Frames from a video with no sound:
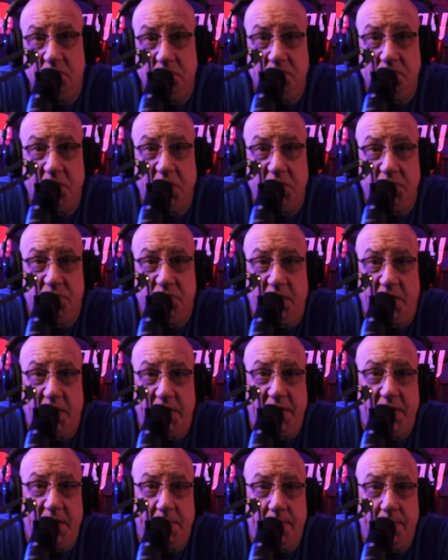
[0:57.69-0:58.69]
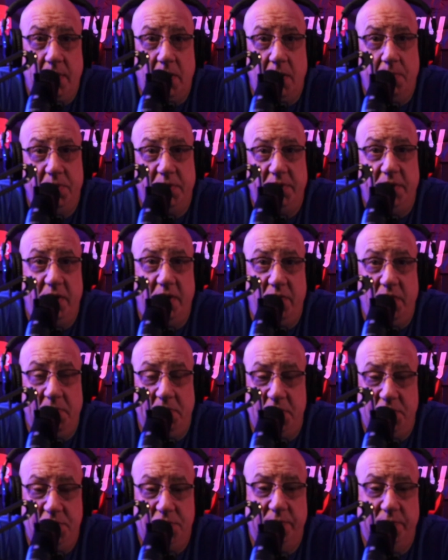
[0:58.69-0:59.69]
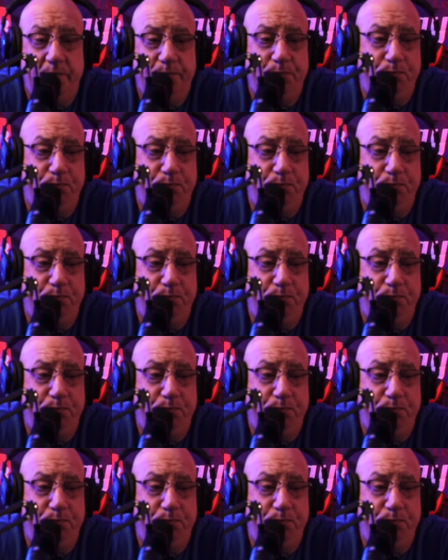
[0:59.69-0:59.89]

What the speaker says: make sure they're keeping up with their image.